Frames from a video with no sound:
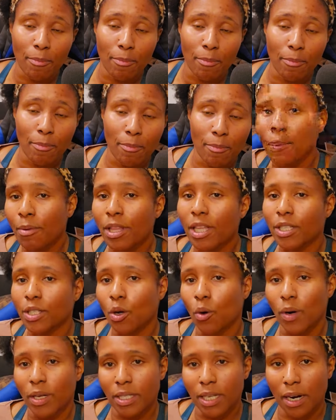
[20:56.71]
Tamara, this
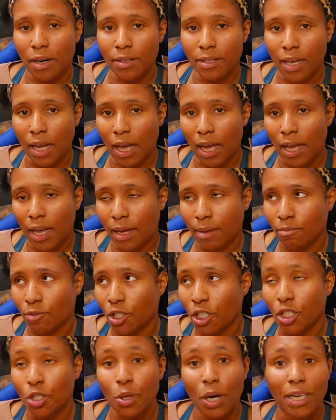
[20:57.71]
whole entire time,
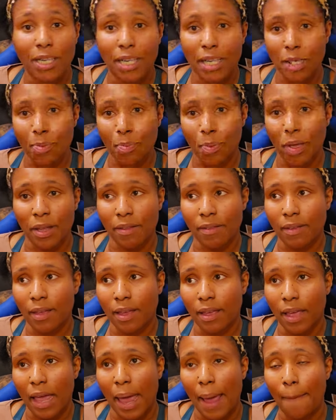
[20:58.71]
she tries to spend
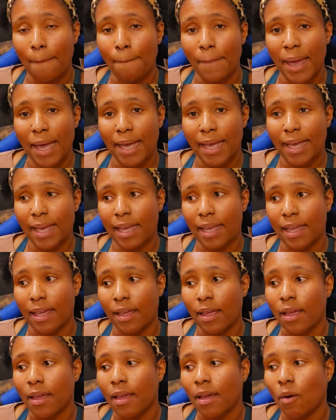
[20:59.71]
it and make it